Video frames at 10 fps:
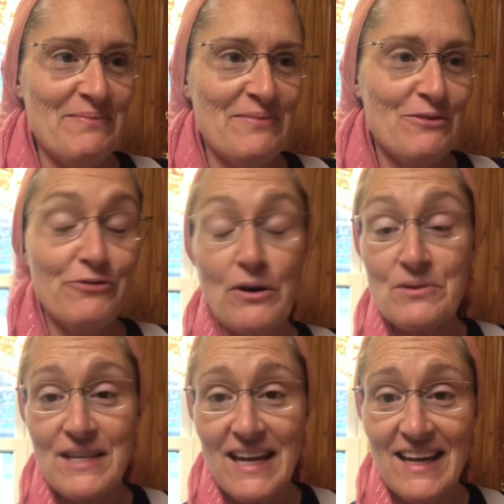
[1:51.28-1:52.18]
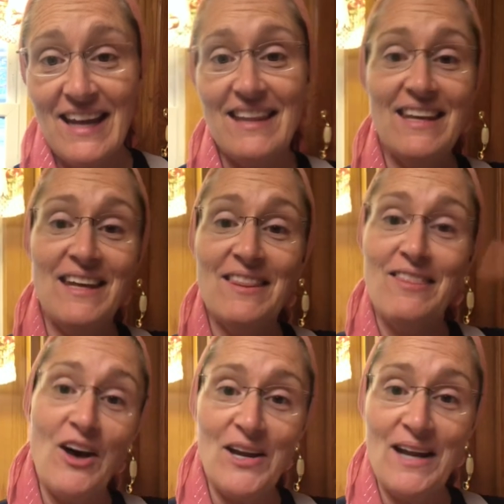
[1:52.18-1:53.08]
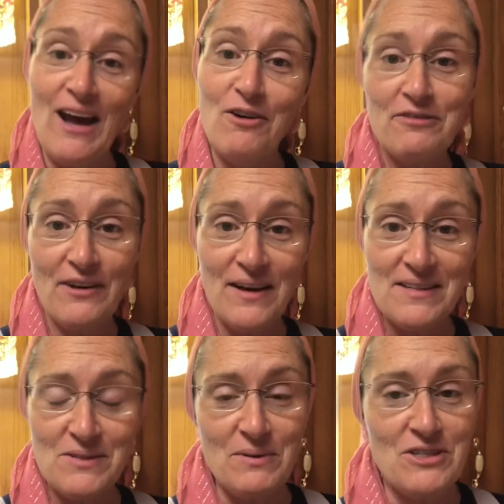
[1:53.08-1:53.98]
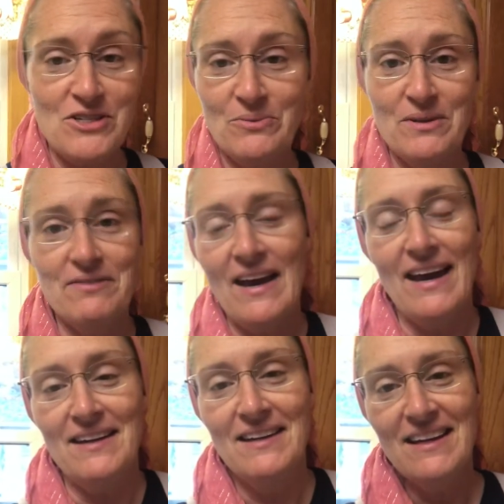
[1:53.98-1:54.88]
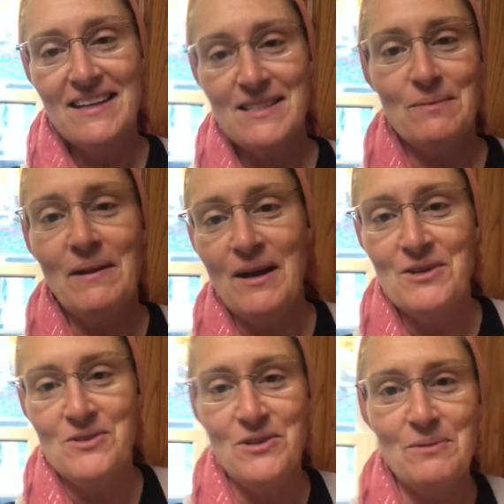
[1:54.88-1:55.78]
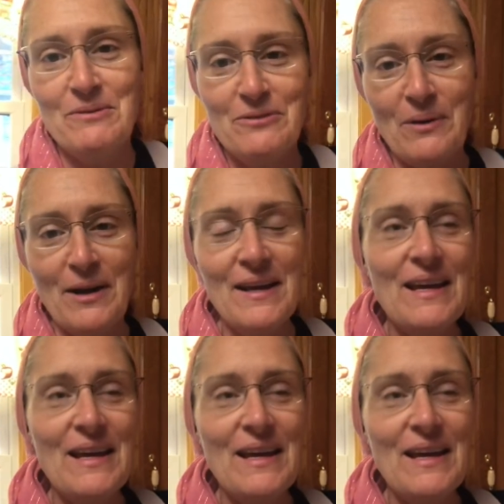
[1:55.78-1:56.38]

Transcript: frozen it and then thawed it out for us, which we've had suppliers do before.